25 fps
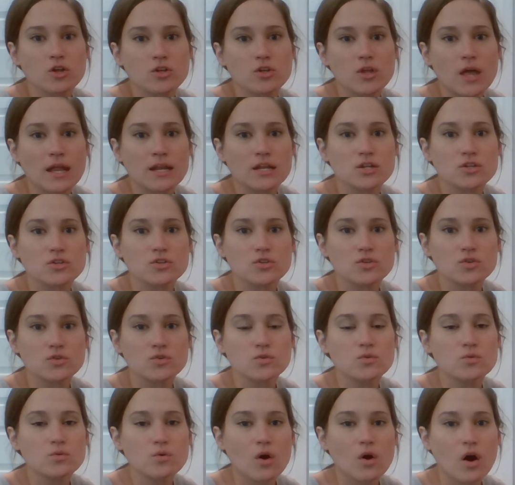
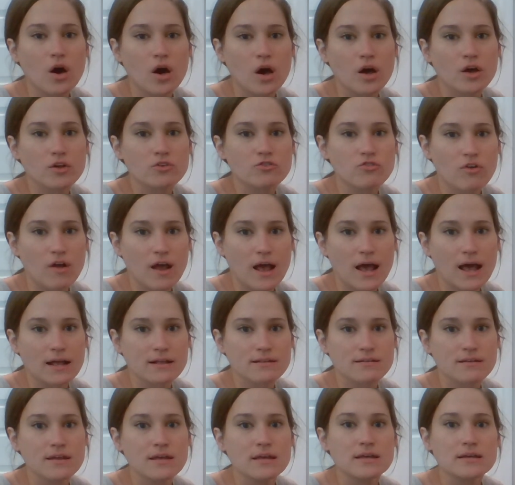new
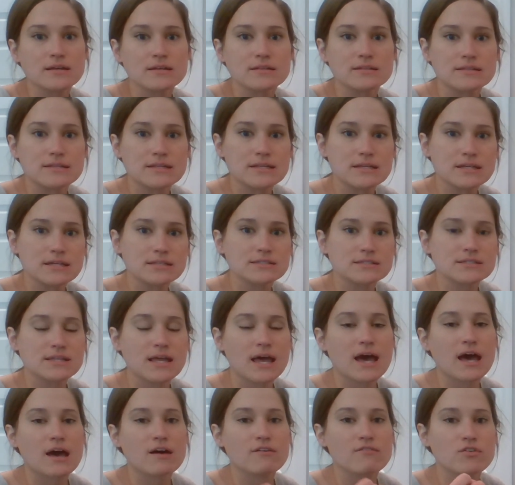contract needs to
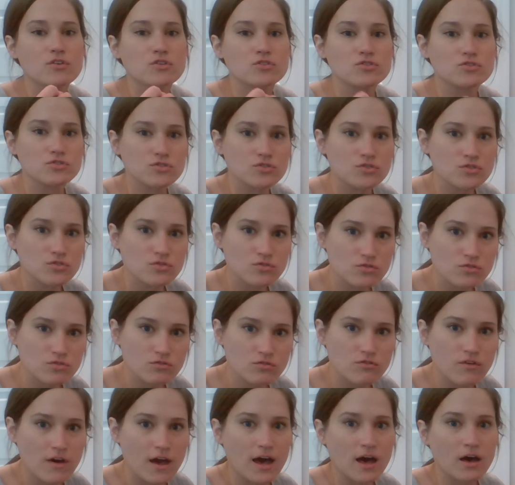have new
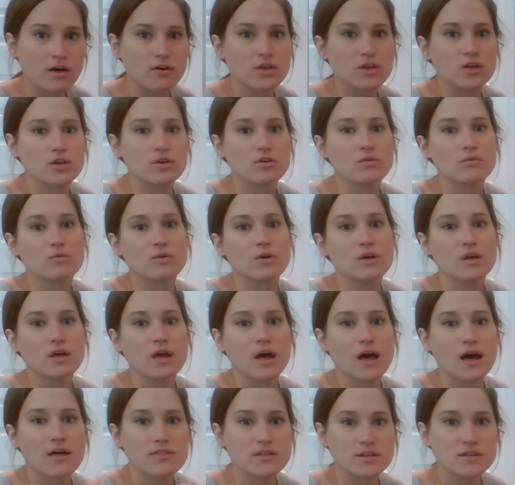value
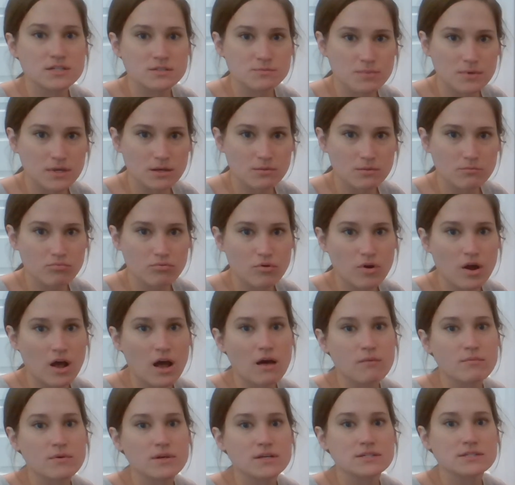that is being
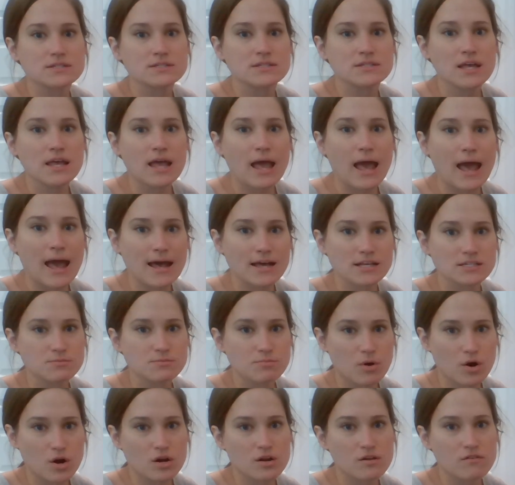promised as
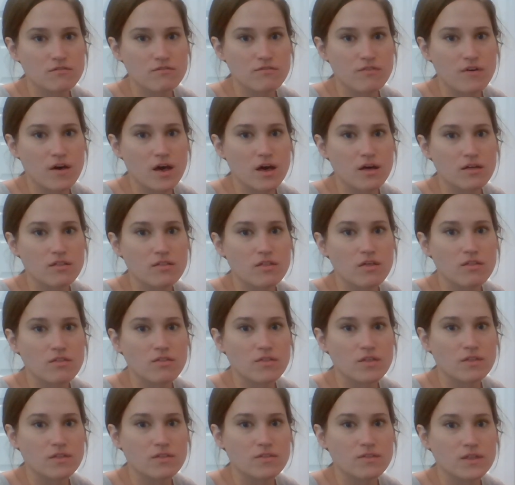part of
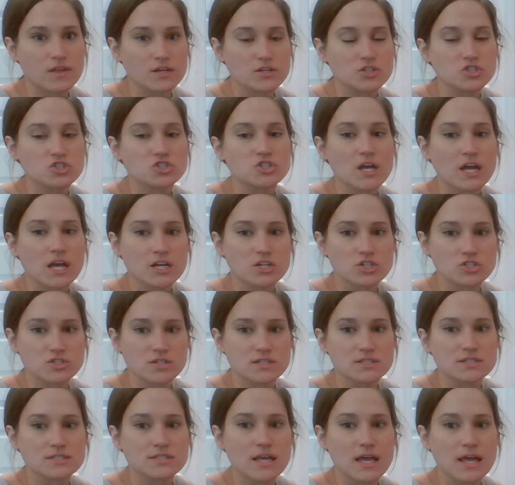the exchange
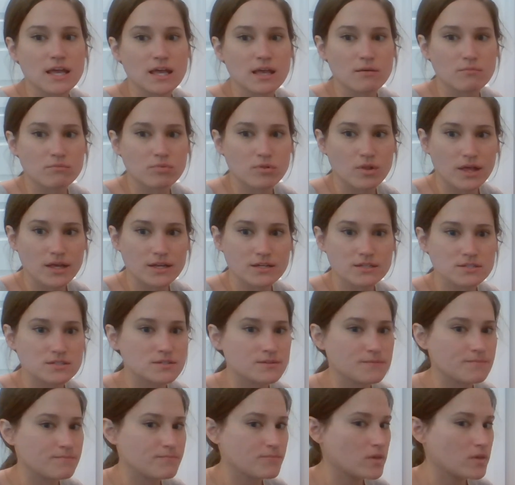that's taking place.